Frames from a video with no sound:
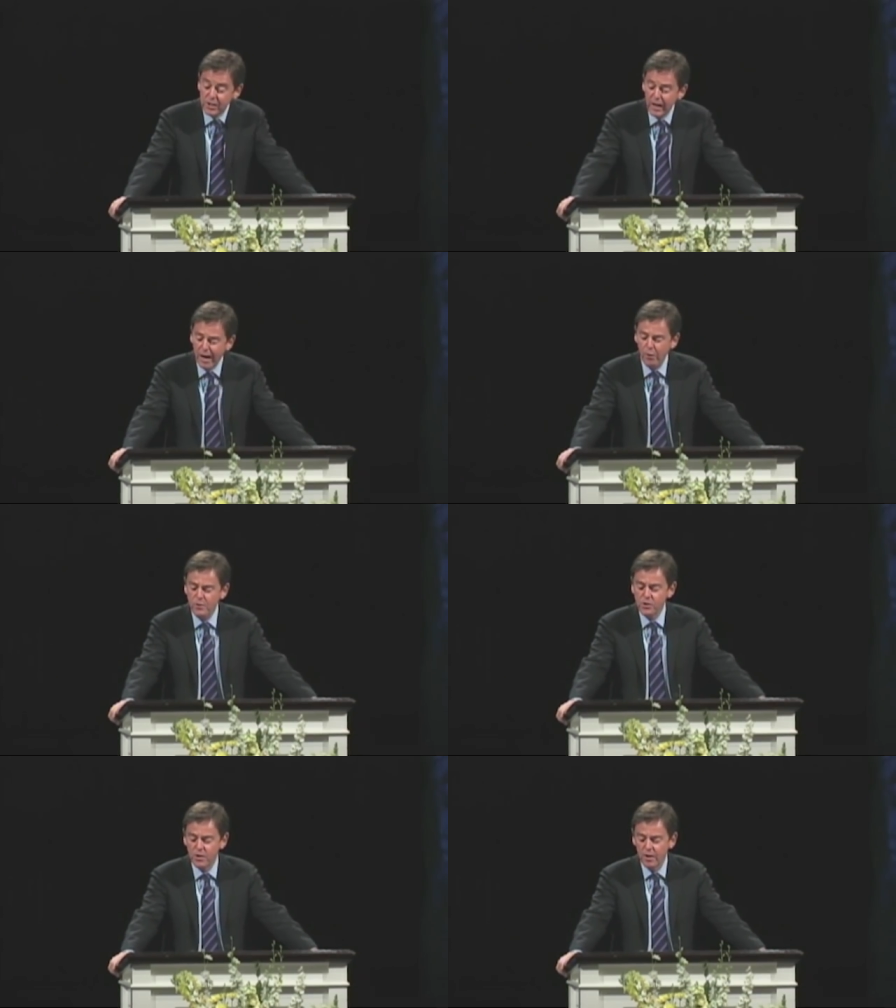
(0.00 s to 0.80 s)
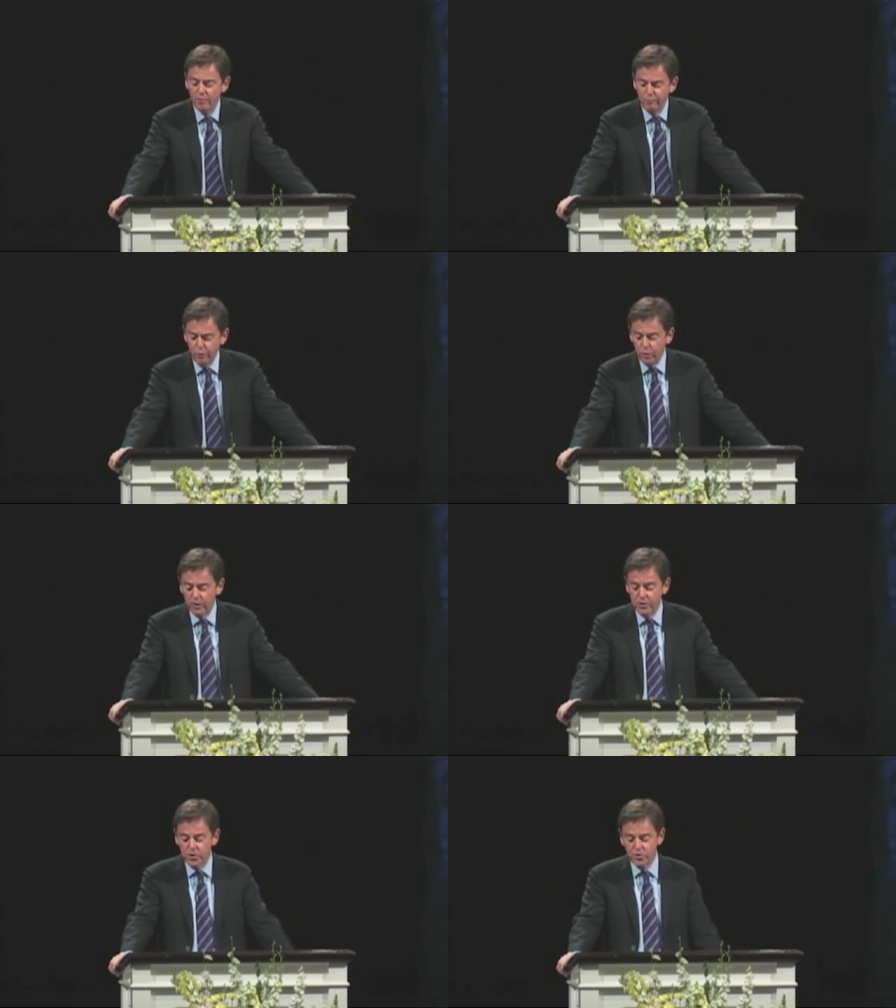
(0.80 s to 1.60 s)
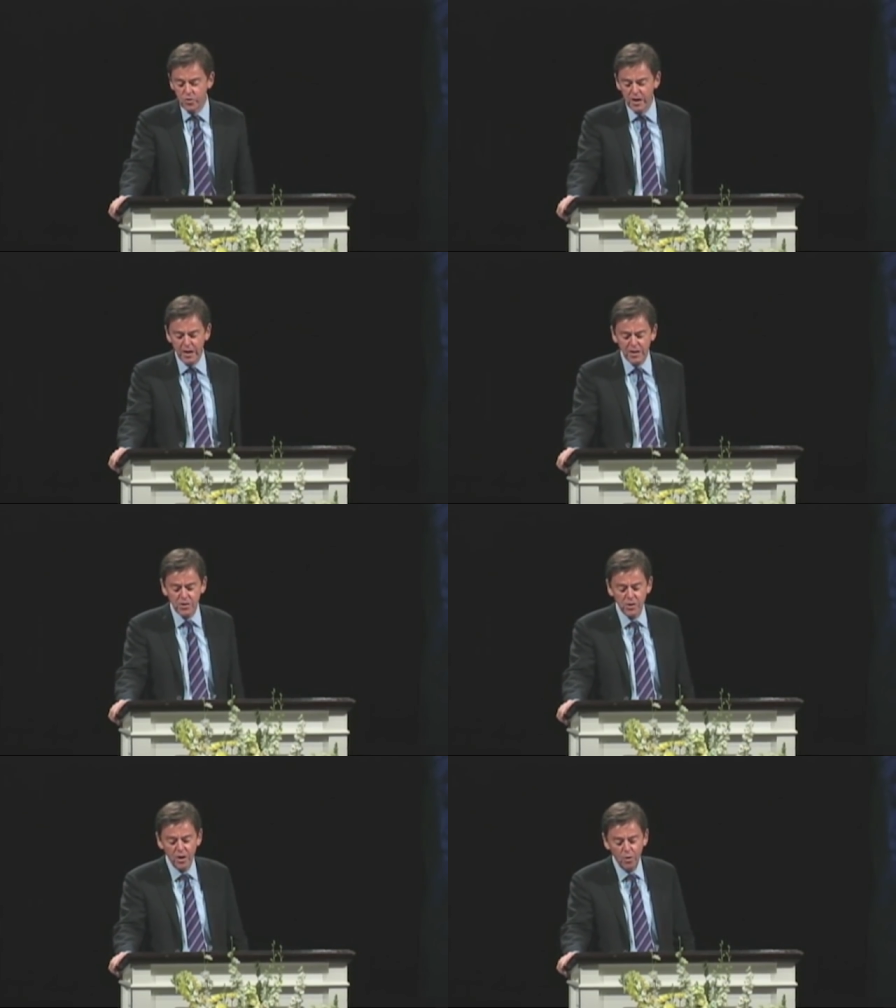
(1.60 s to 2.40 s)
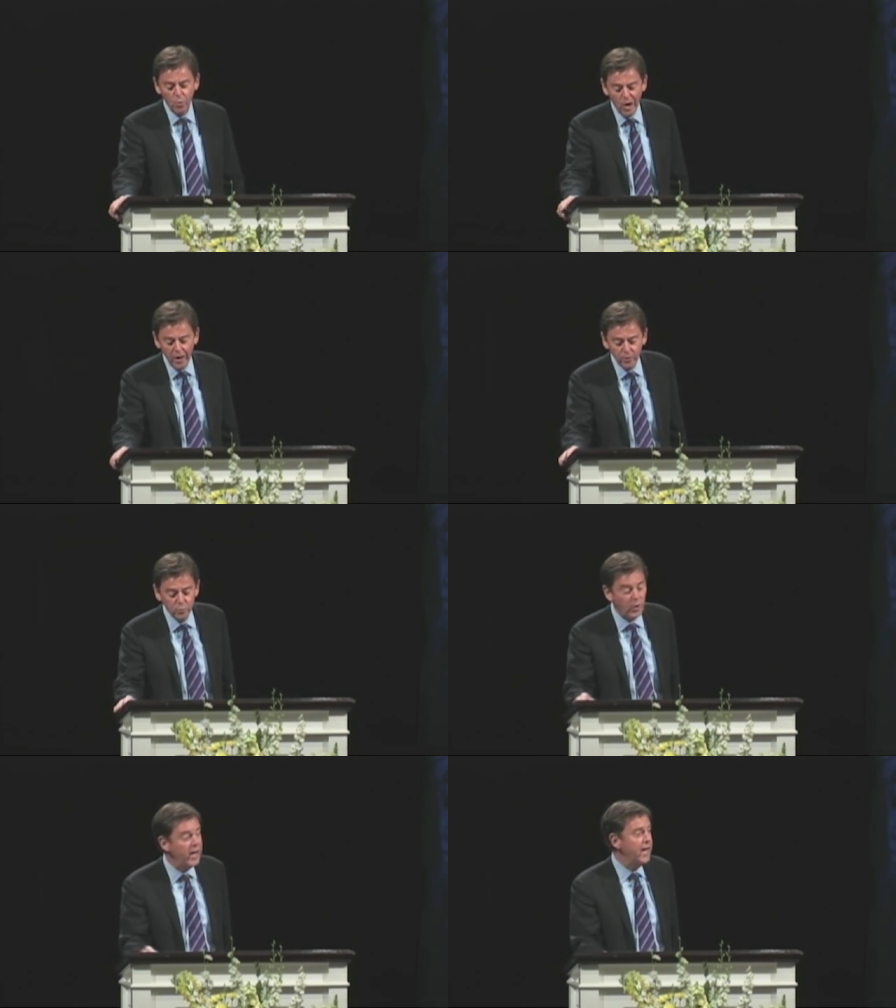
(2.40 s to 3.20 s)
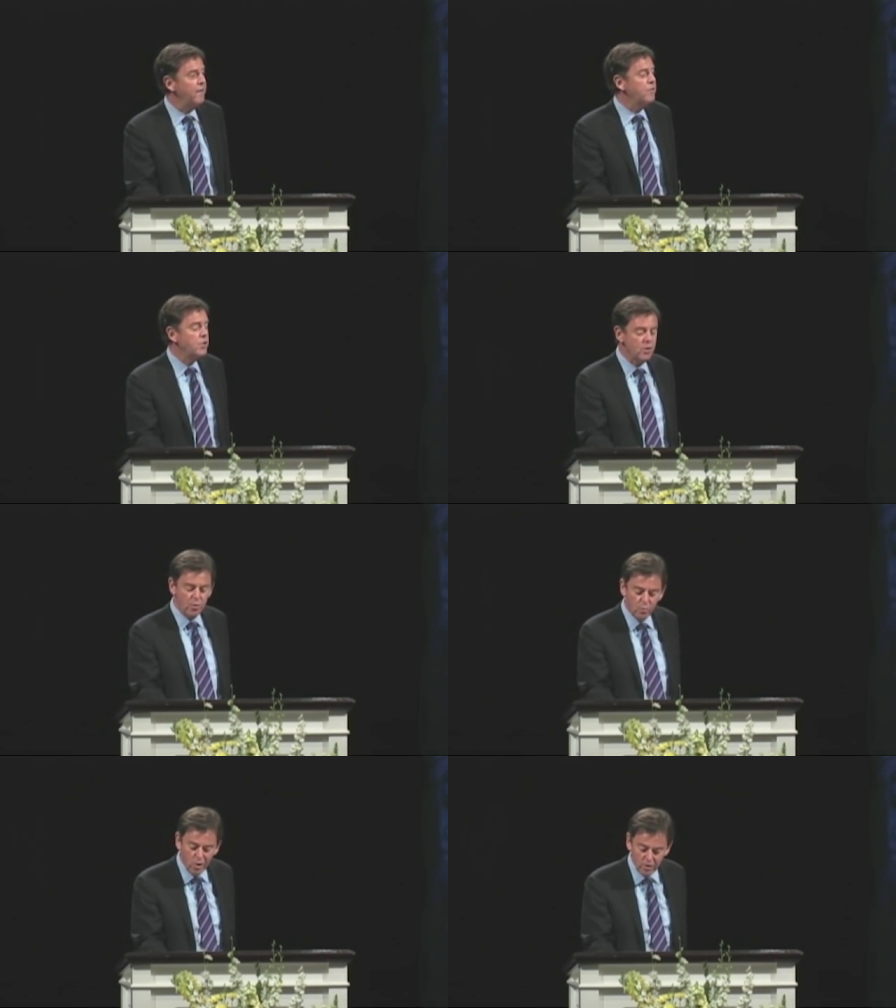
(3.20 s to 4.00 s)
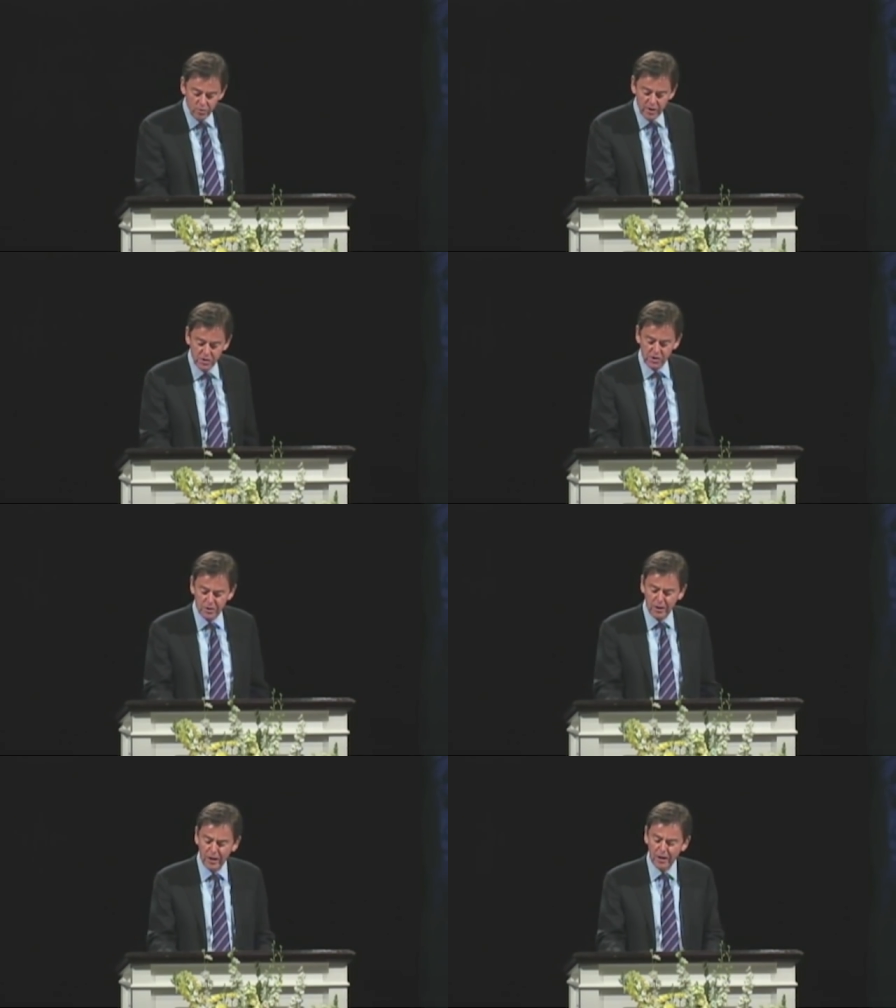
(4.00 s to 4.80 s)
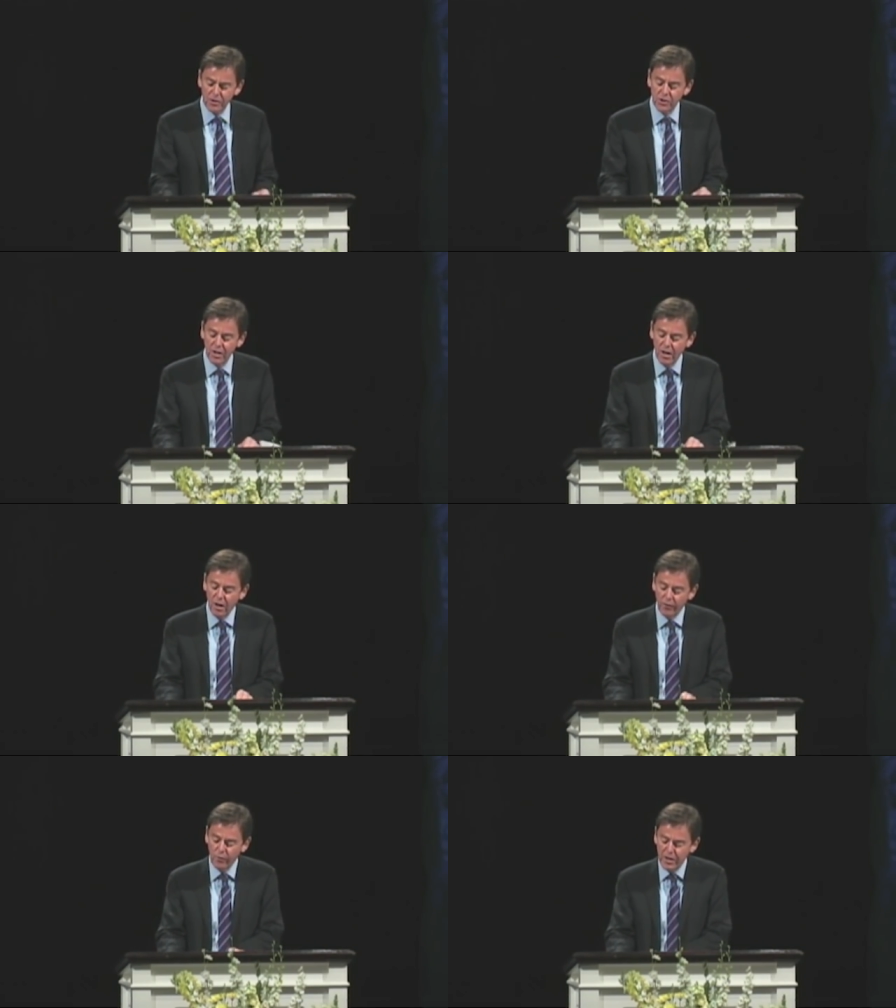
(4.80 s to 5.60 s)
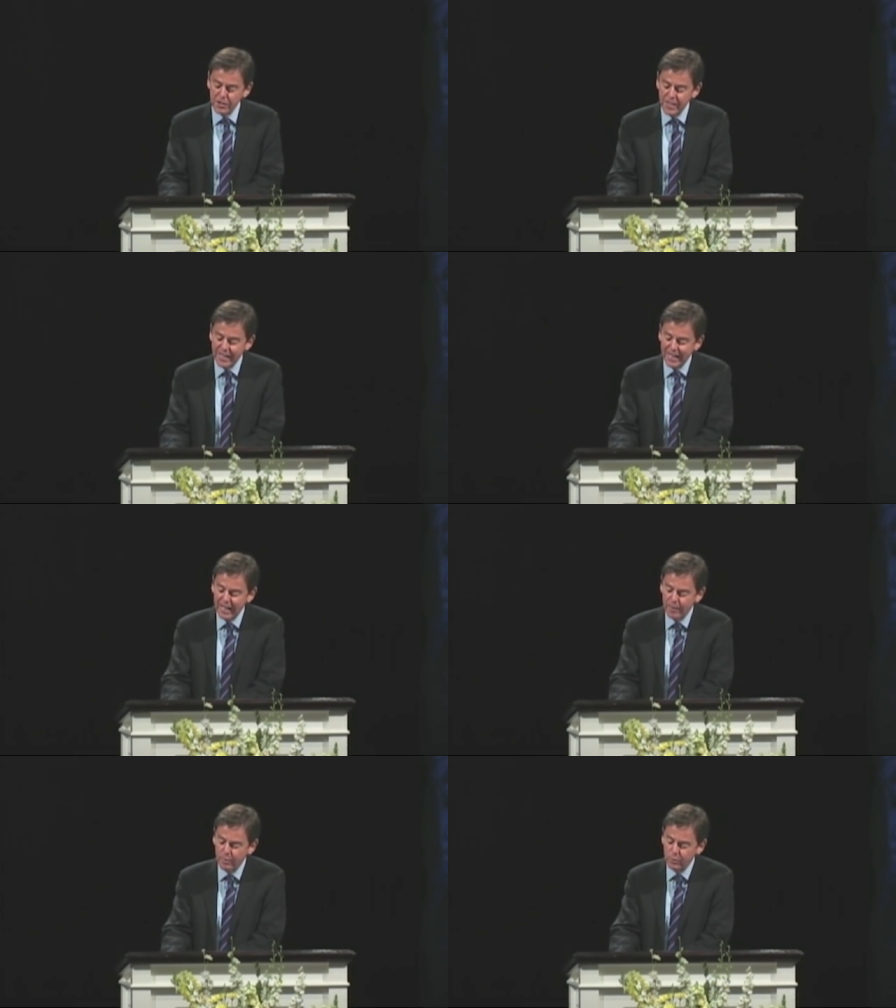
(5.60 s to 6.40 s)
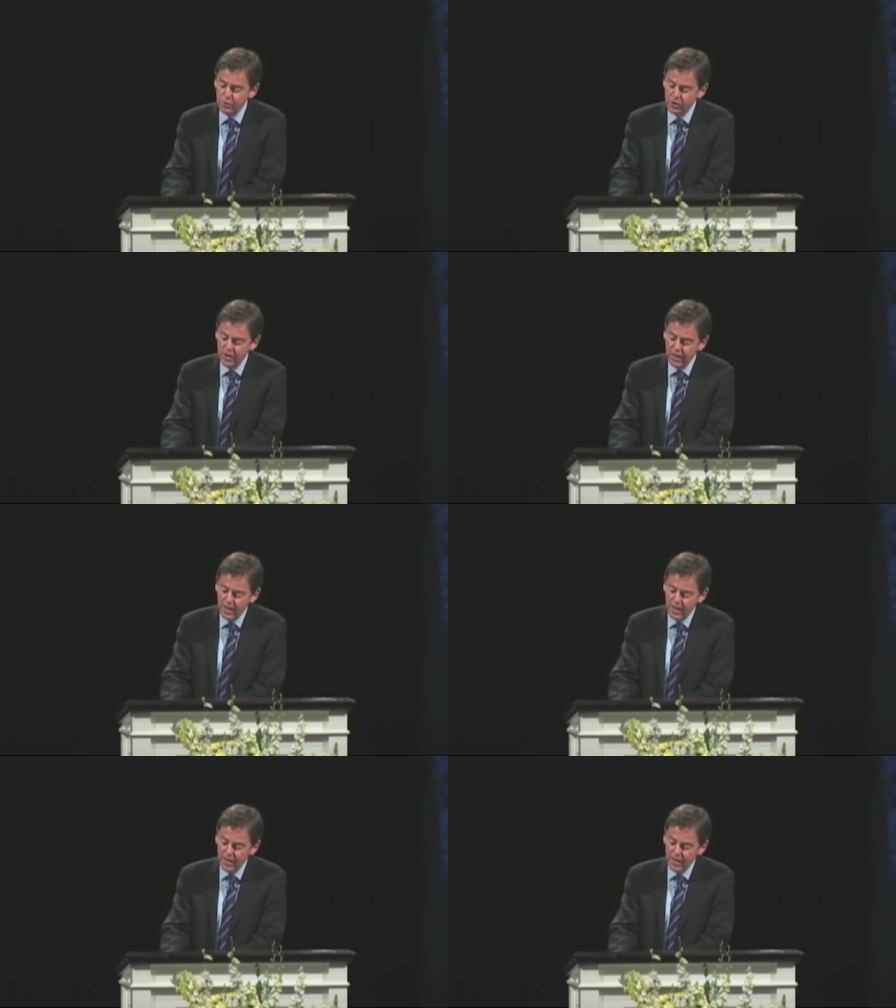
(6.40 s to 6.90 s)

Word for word: clouds, fruitless trees, wild waves, wandering stars, unreasoning animals,